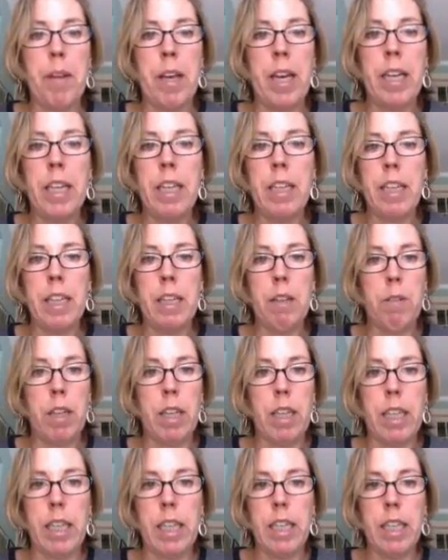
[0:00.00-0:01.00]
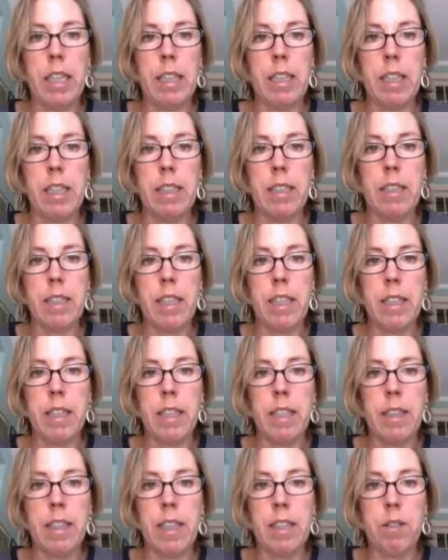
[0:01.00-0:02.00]
anything really
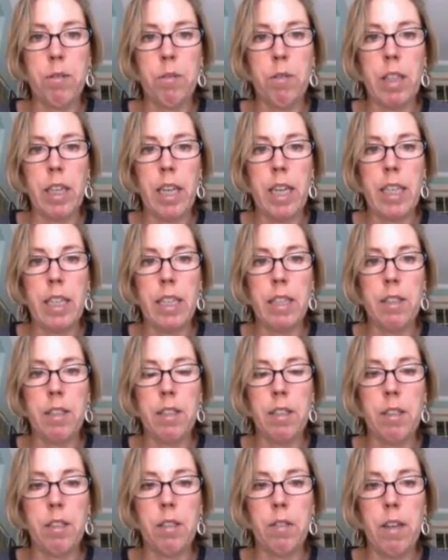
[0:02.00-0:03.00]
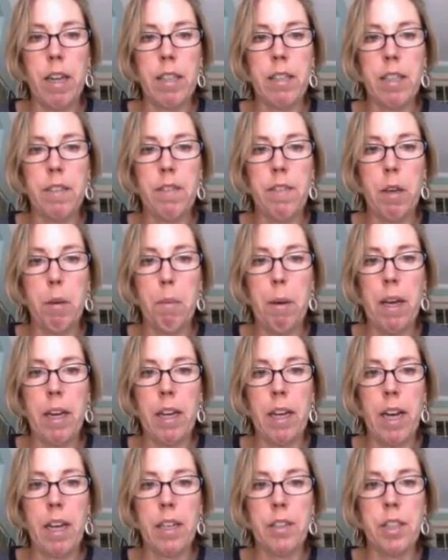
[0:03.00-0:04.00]
that's related to SFL
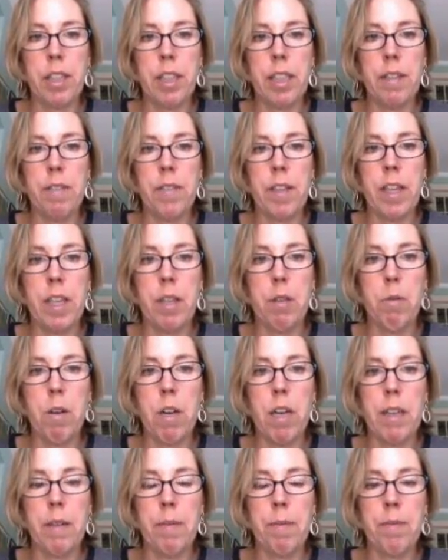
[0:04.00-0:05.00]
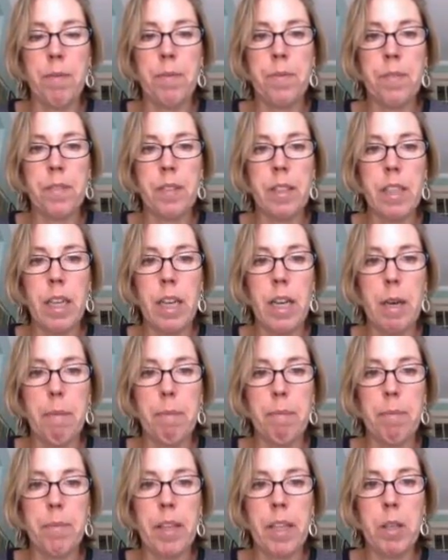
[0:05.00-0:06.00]
pedagogy that you want
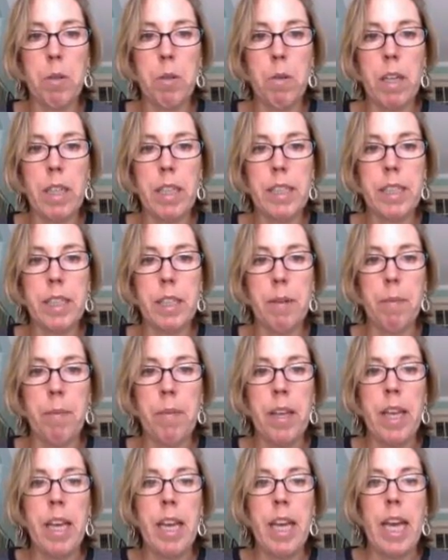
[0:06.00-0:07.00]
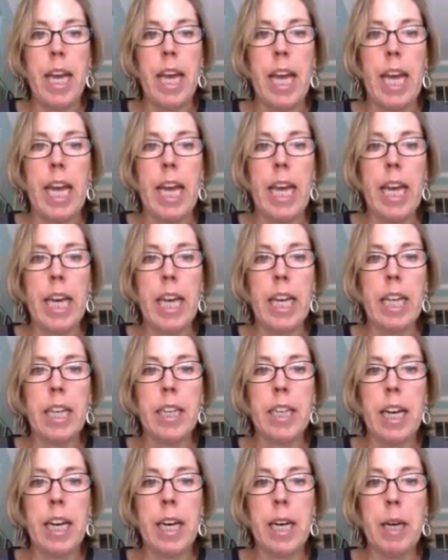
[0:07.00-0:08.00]
to do,
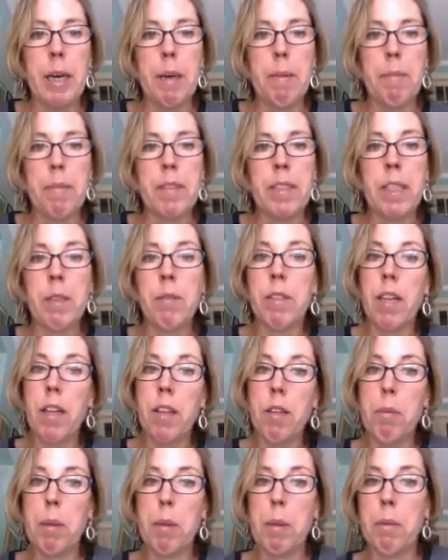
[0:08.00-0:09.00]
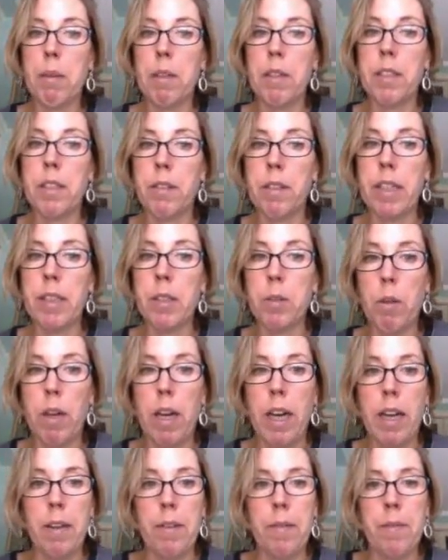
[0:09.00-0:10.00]
and see what other people are doing as
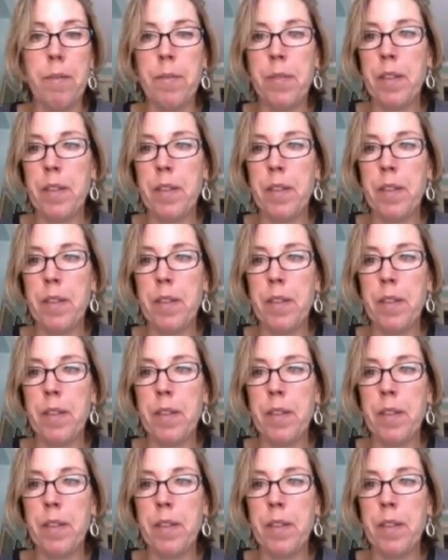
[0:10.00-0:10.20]
well.